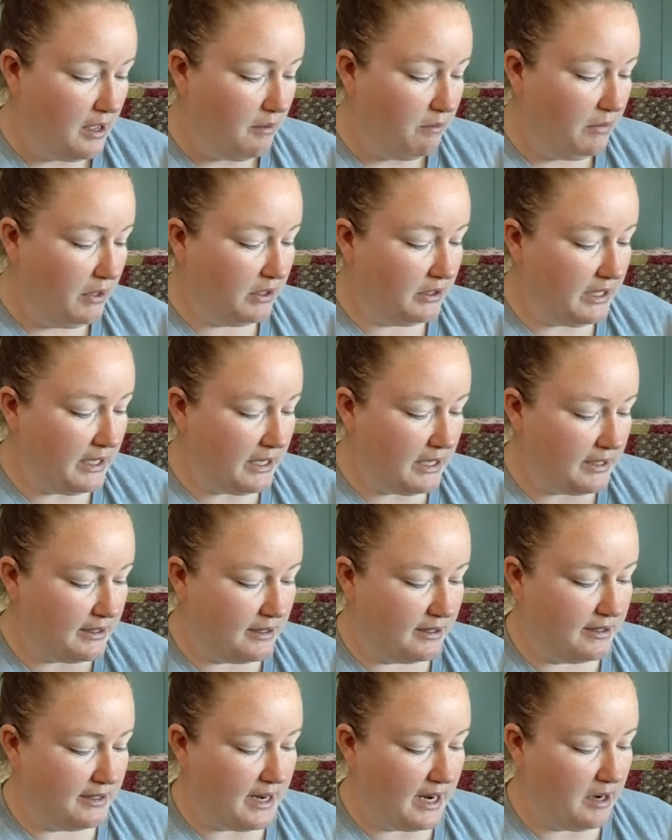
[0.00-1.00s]
Building a
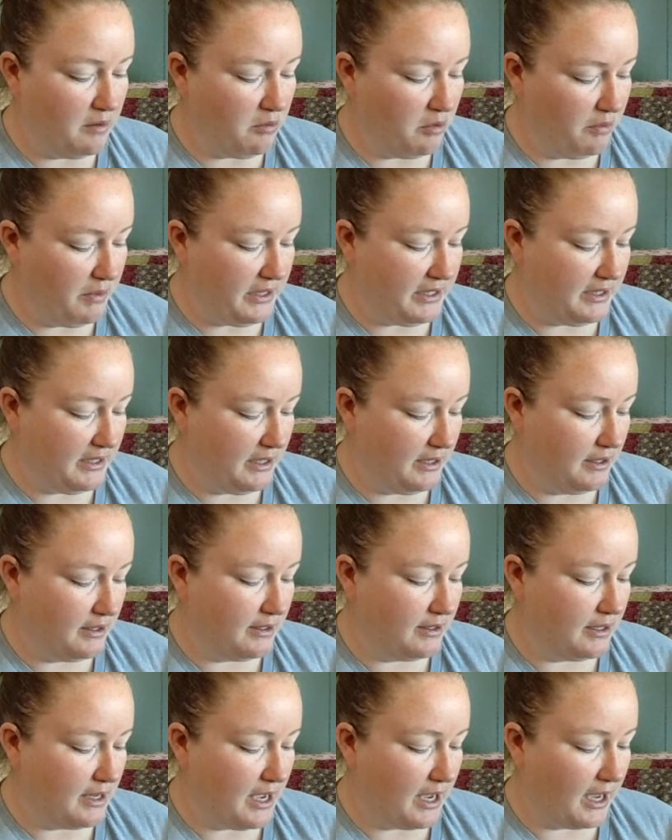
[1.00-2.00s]
Sustainable
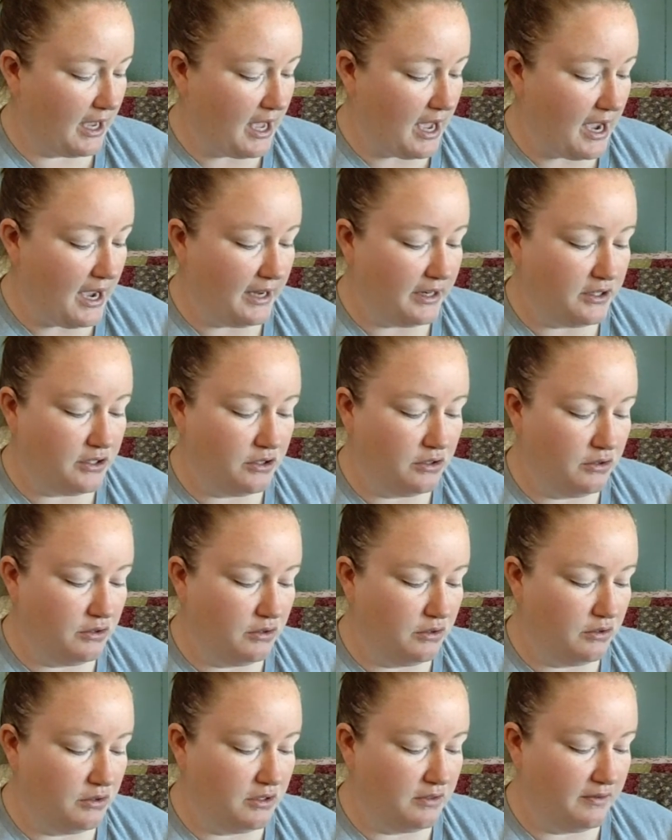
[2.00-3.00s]
Business, A Guide
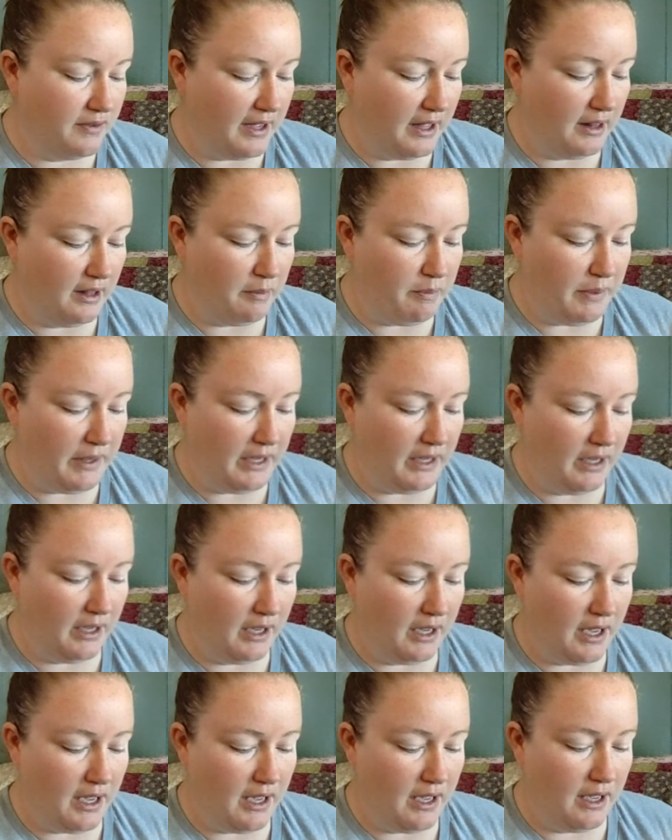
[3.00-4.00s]
to
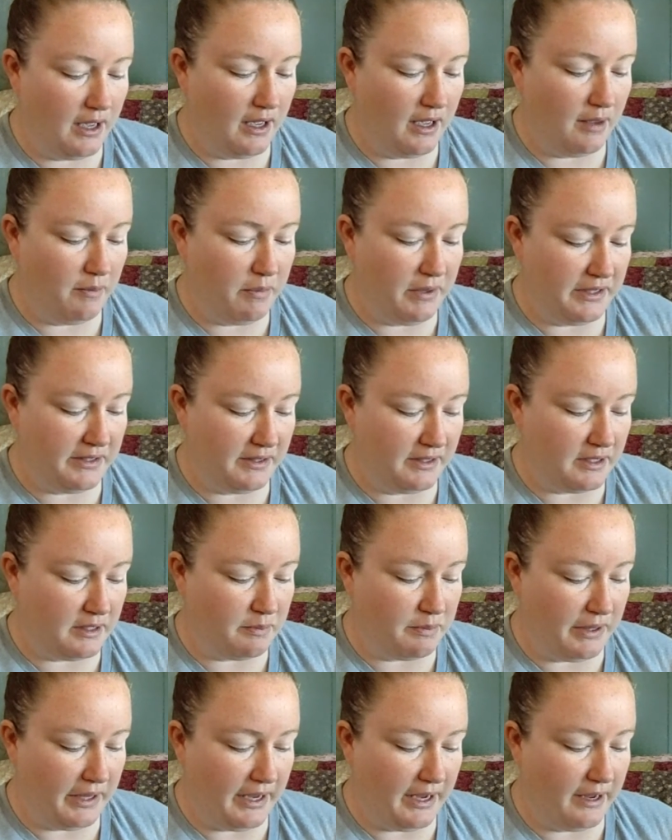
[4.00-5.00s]
Developing a Business
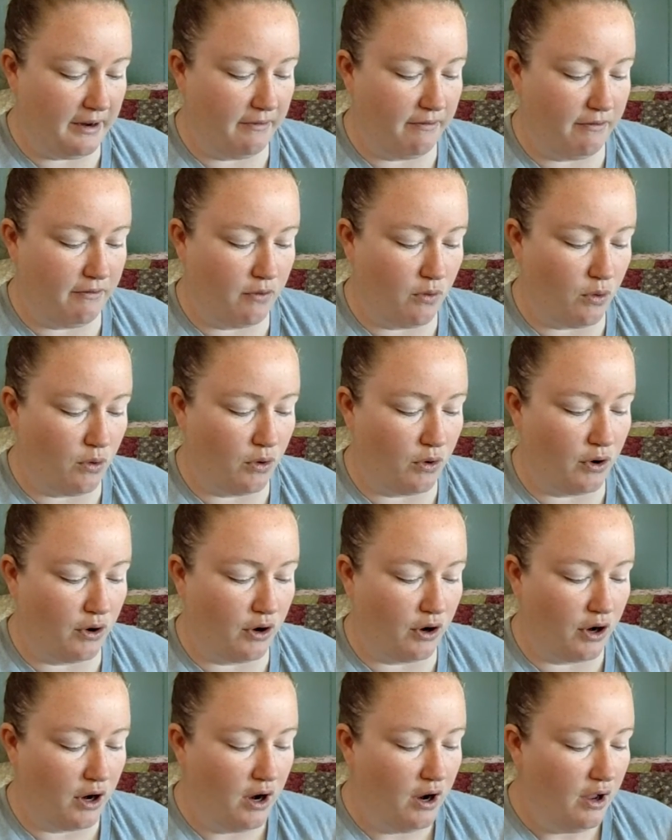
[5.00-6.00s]
Plan
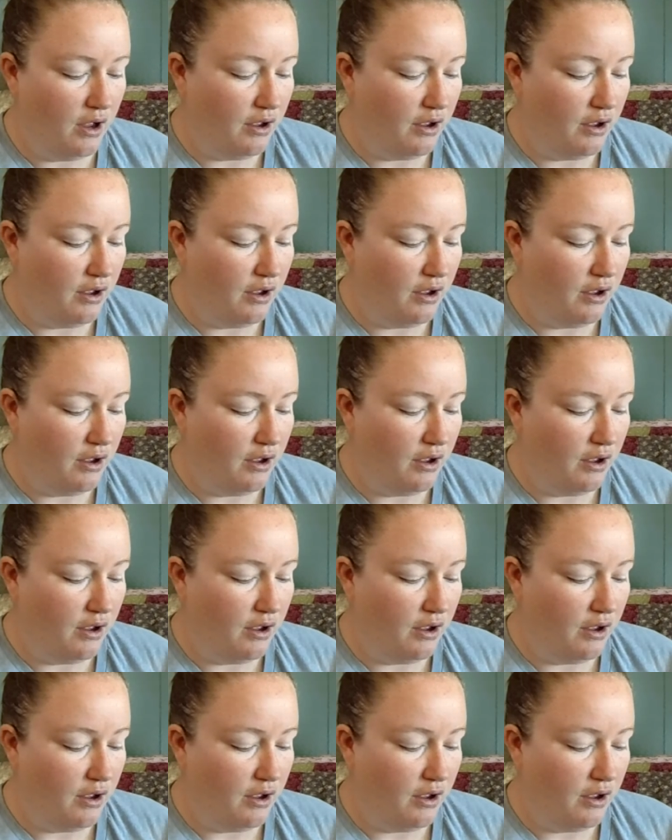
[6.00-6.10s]
for